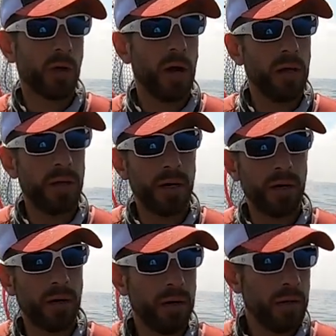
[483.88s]
trial and
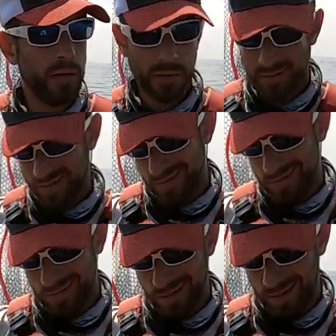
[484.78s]
error.
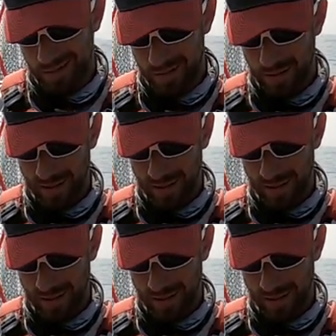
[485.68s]
And